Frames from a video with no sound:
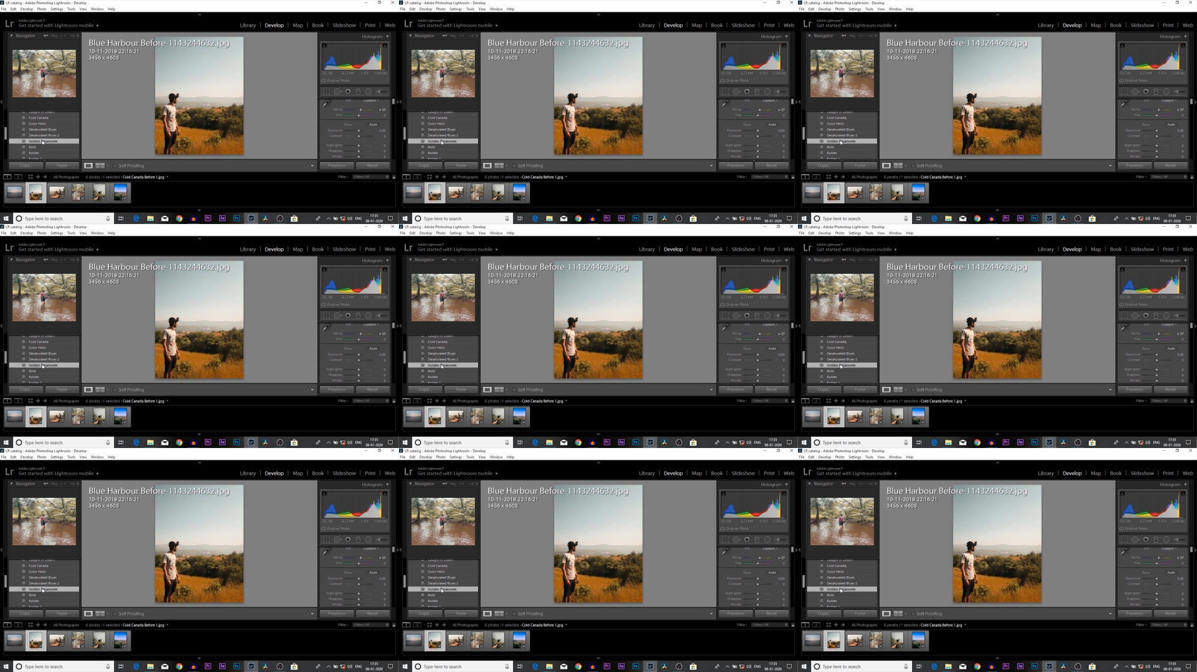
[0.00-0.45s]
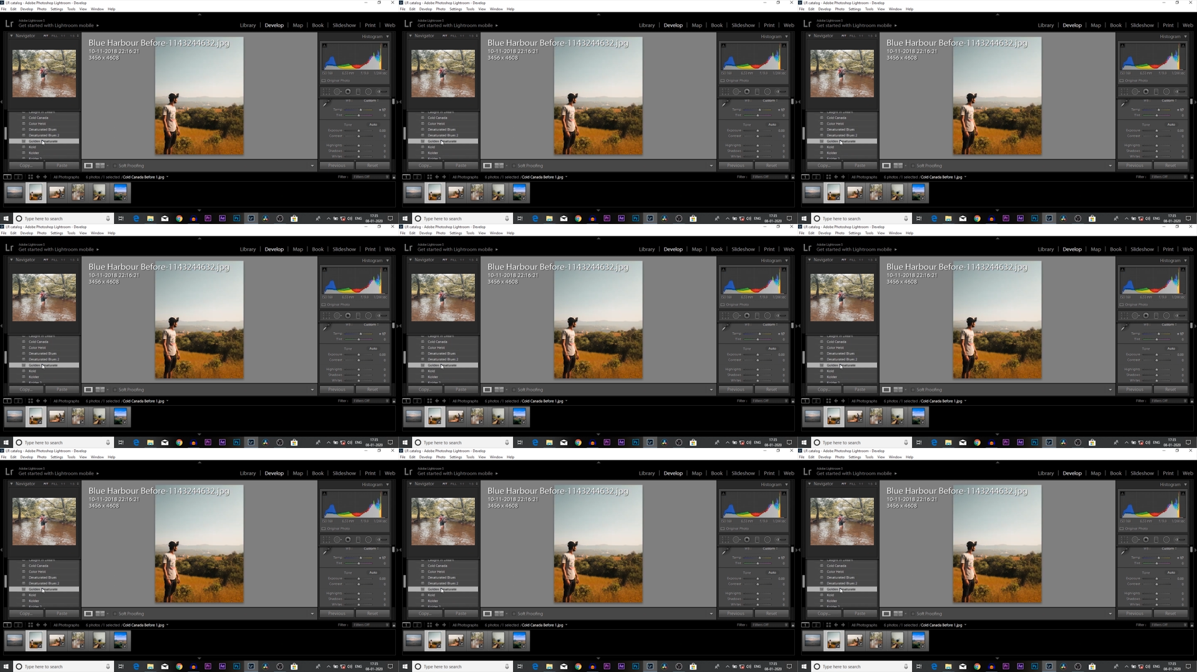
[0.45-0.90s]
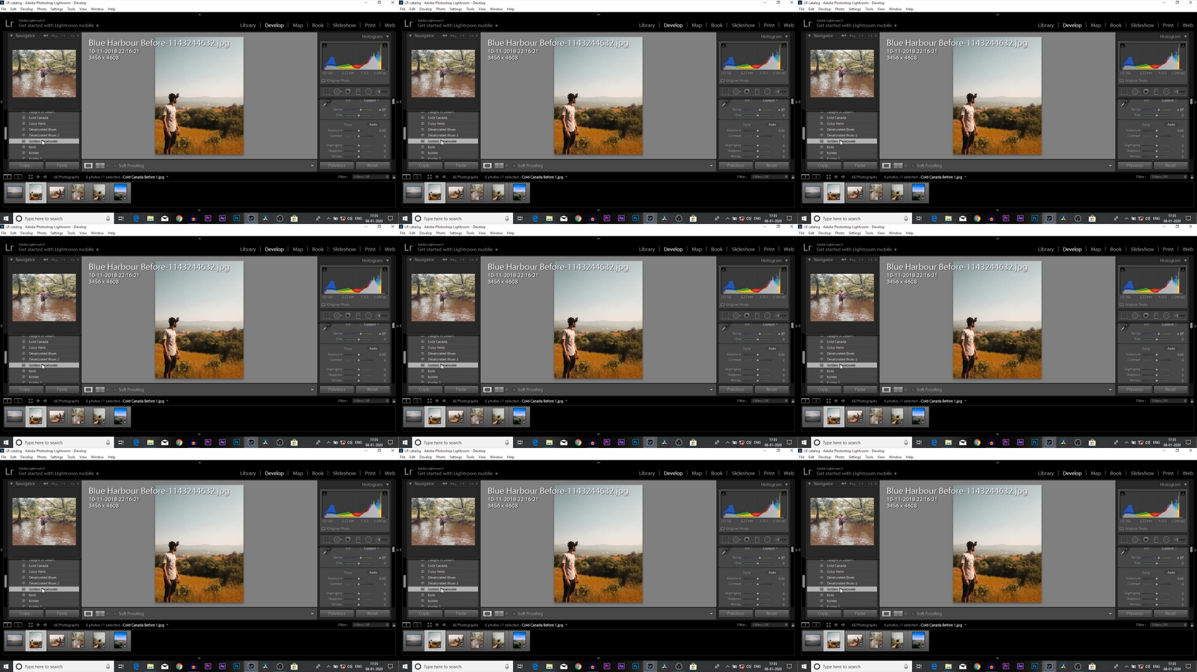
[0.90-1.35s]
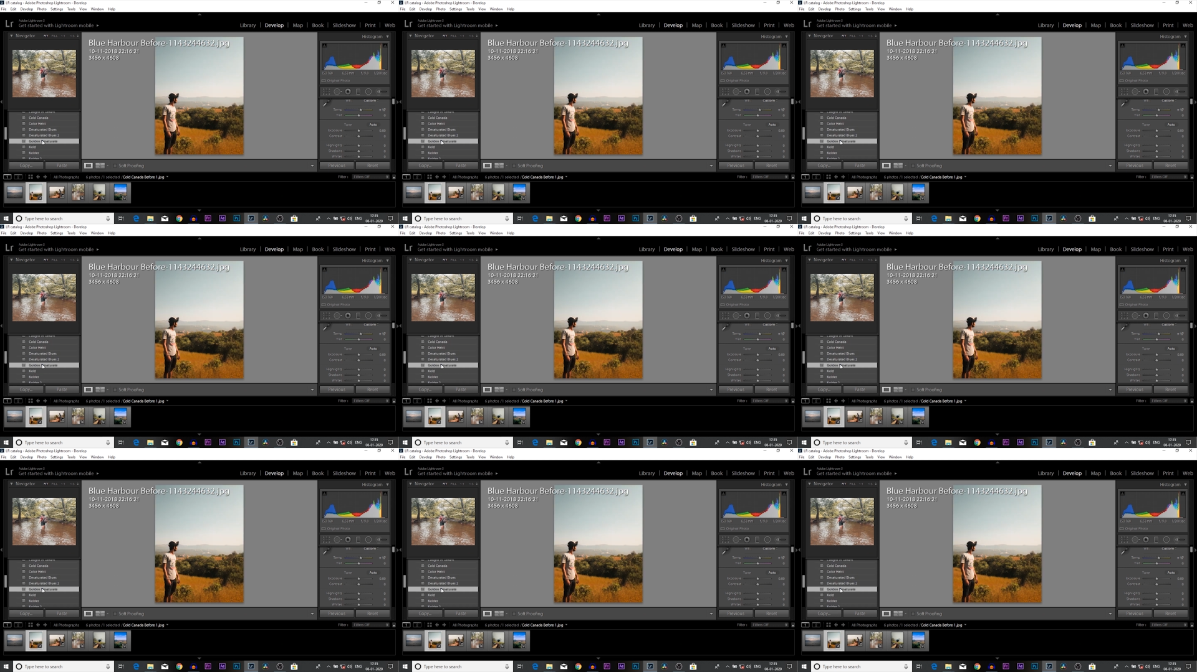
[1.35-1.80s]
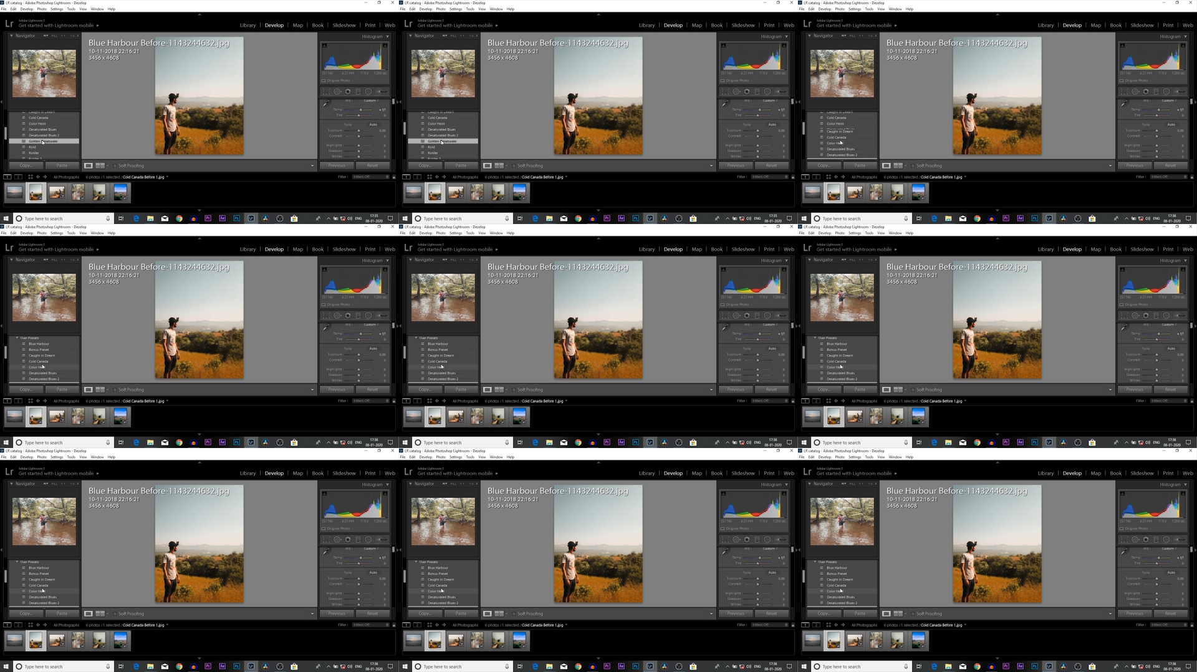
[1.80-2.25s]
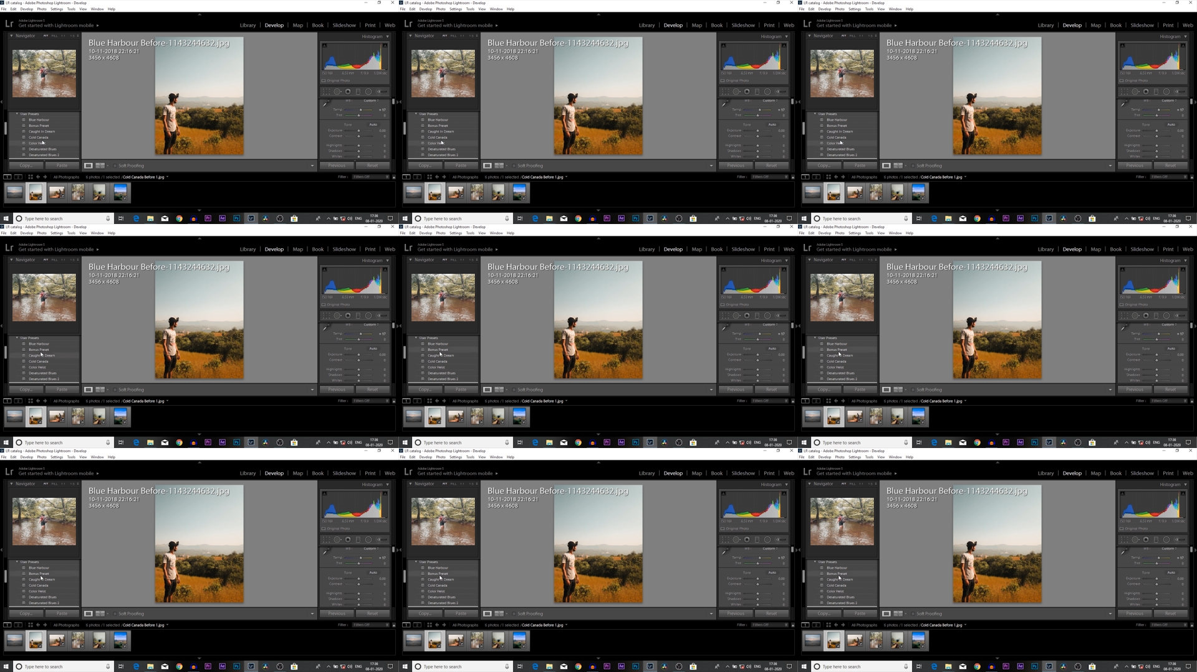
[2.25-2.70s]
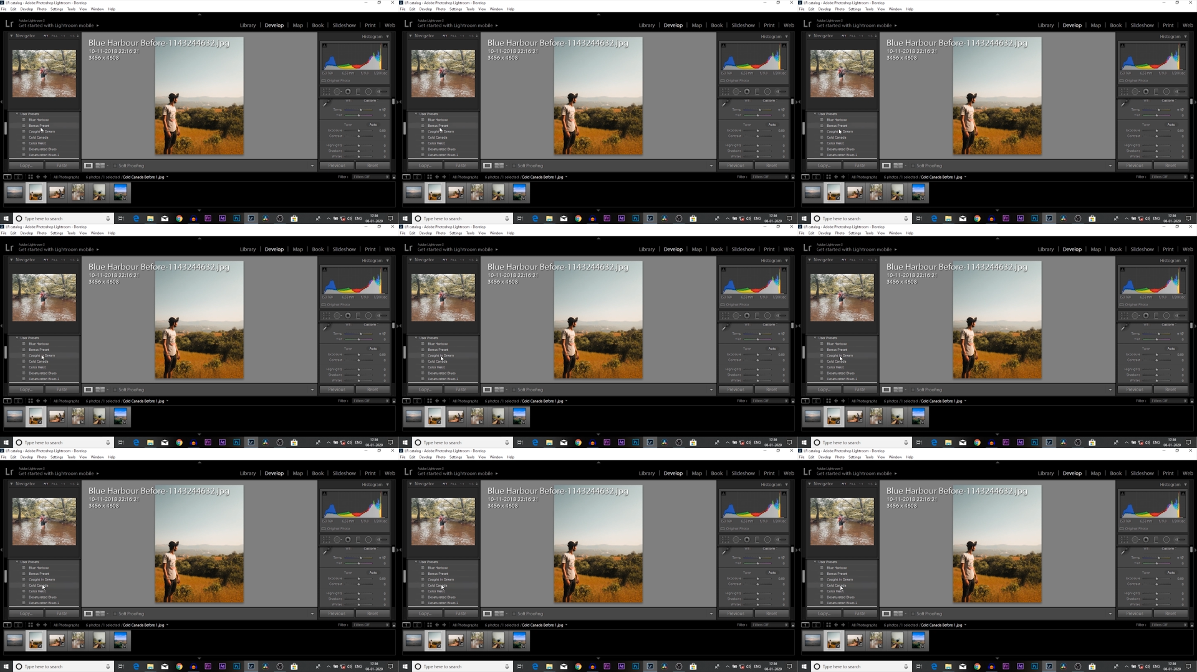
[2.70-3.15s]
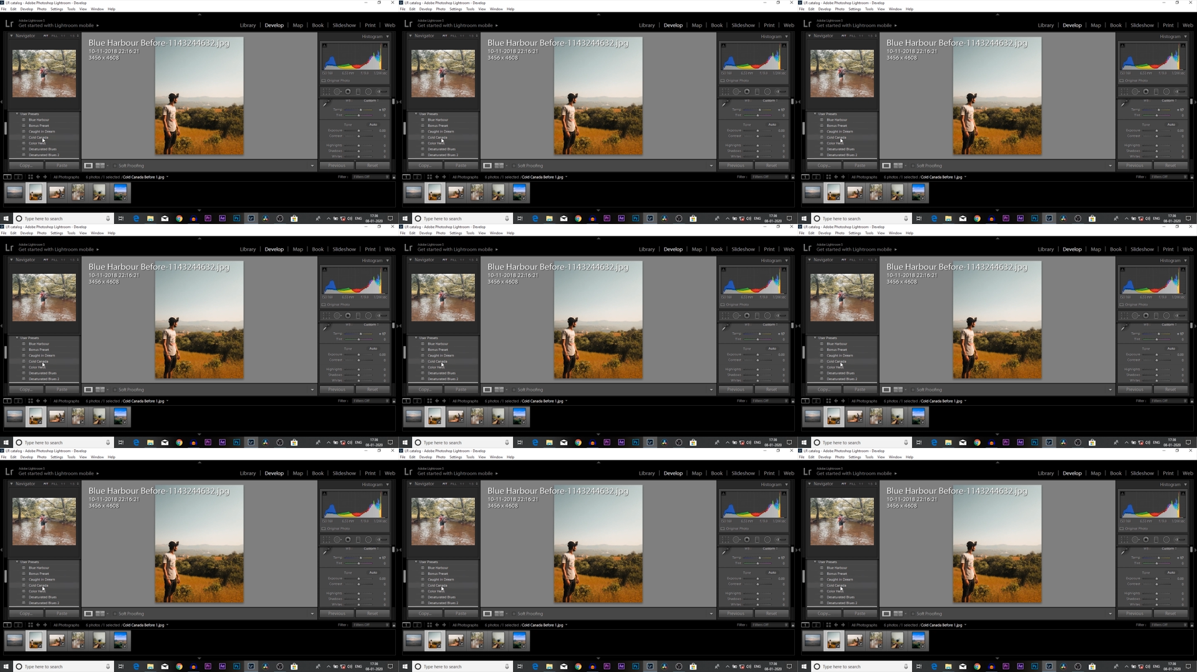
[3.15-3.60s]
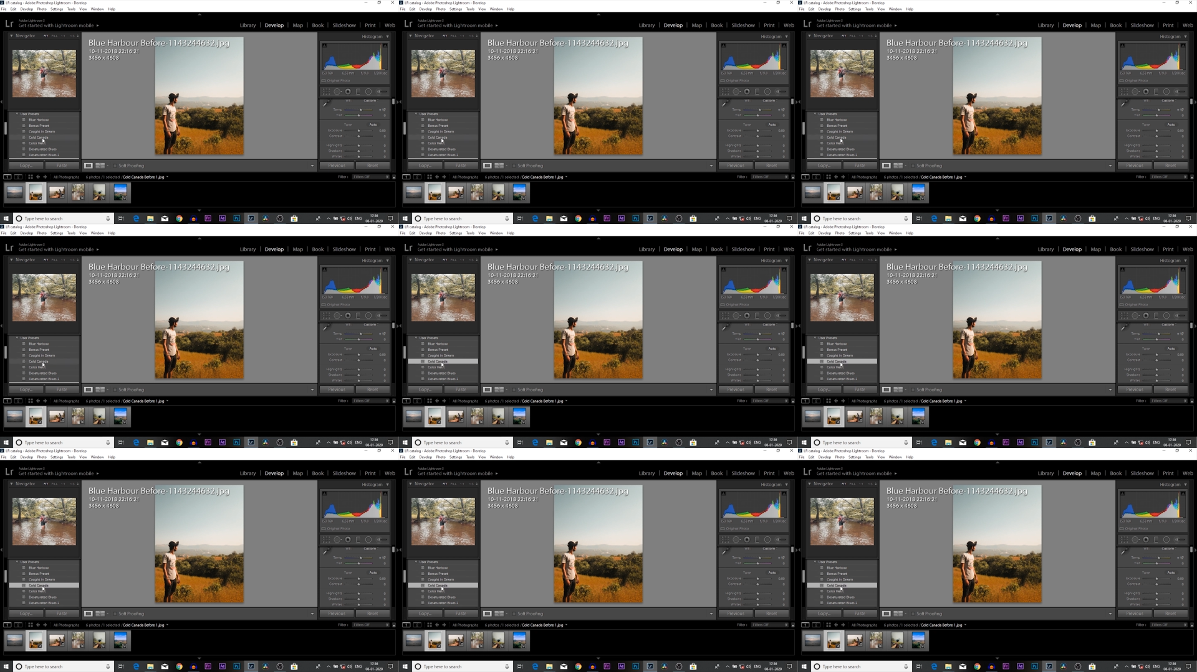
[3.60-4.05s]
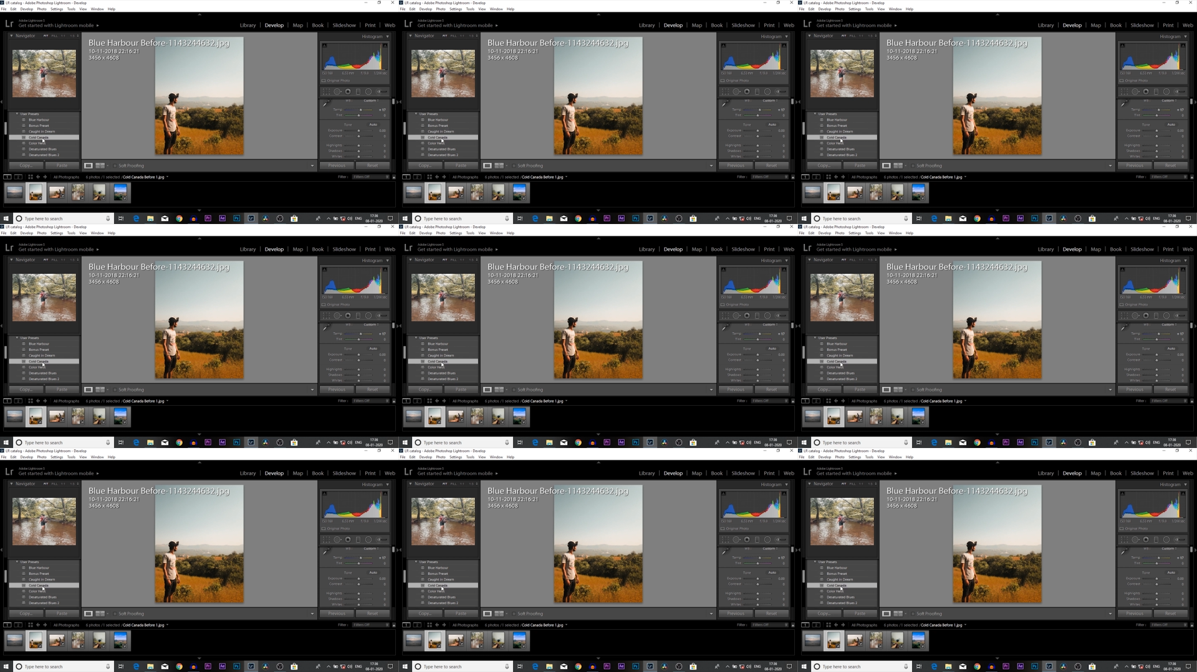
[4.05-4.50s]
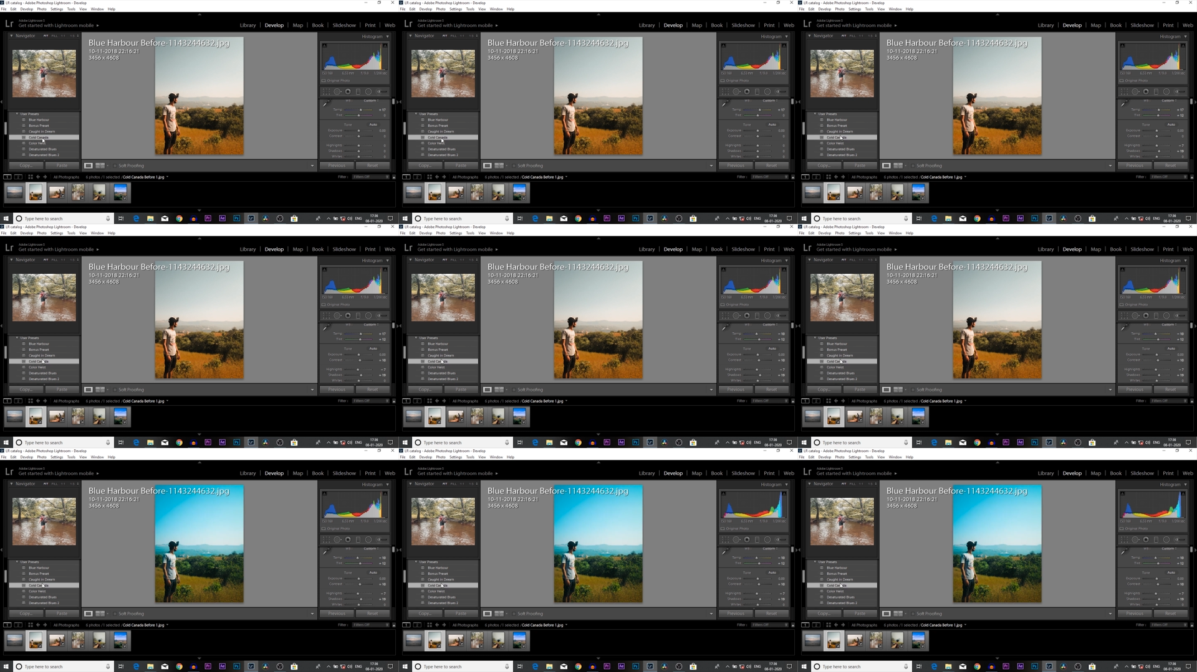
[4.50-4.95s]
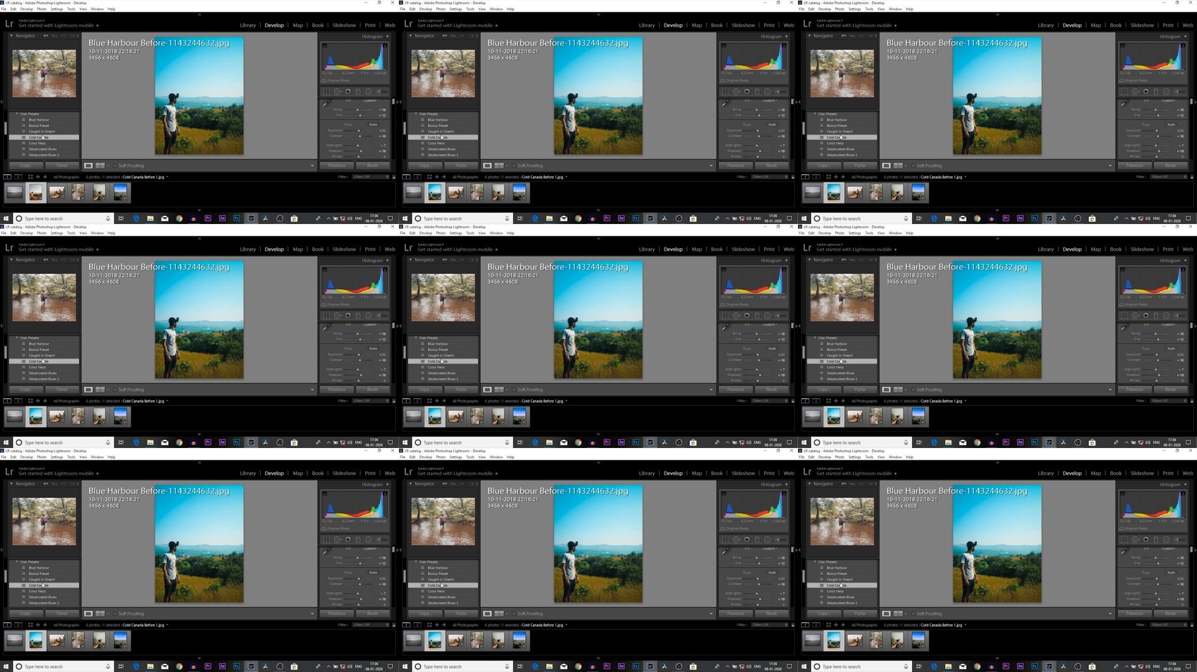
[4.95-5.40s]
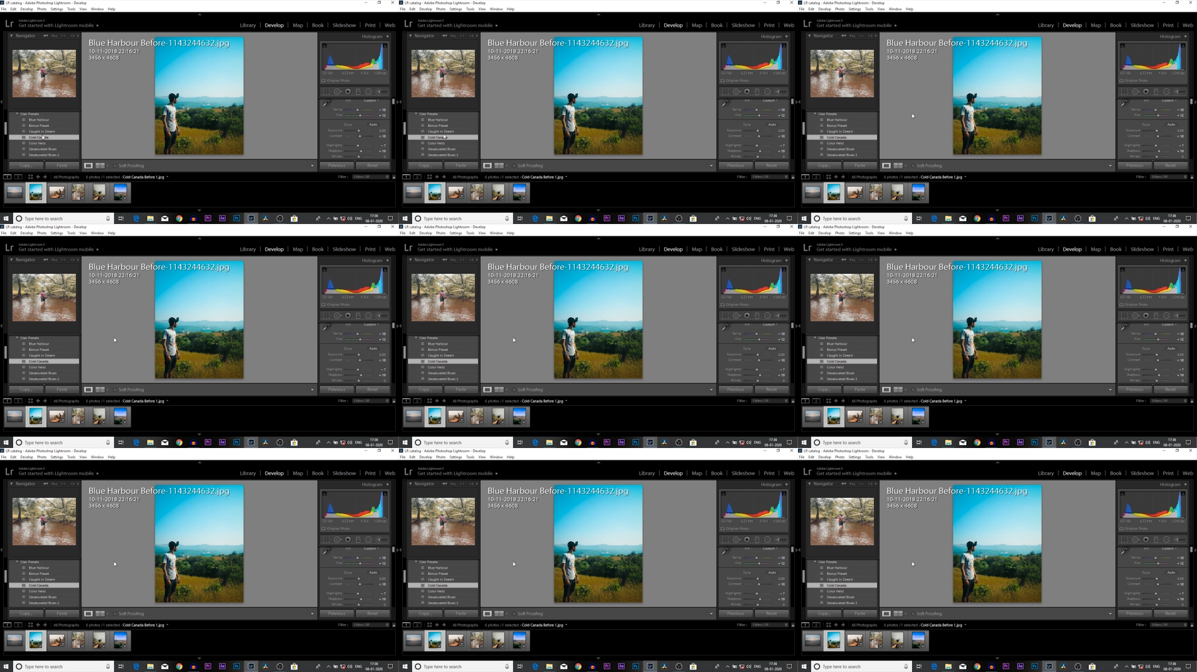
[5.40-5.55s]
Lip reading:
Nobody's mouth can be seen.